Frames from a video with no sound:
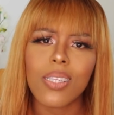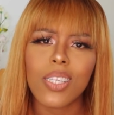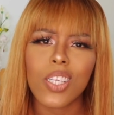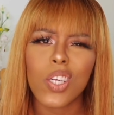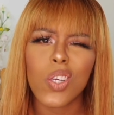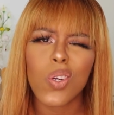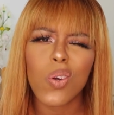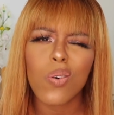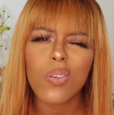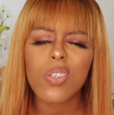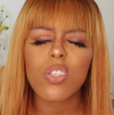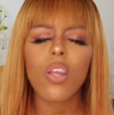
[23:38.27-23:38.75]
You
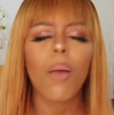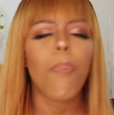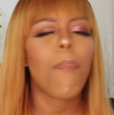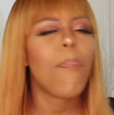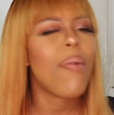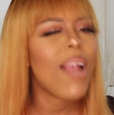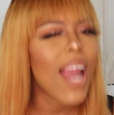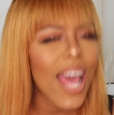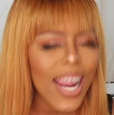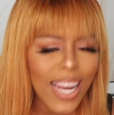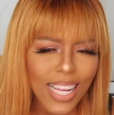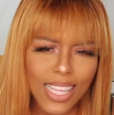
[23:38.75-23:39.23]
know, start
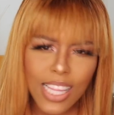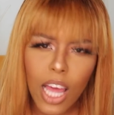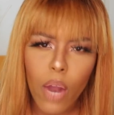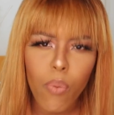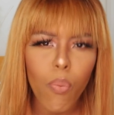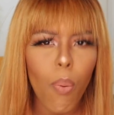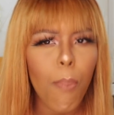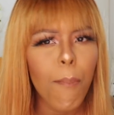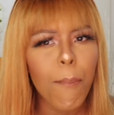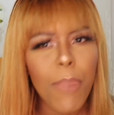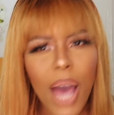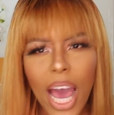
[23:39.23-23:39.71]
planning that
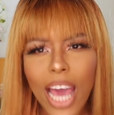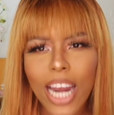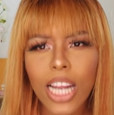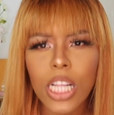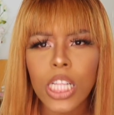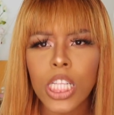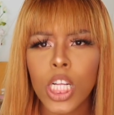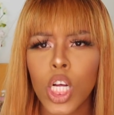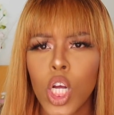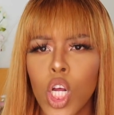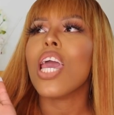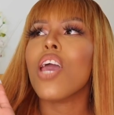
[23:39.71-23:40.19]
rebuttal.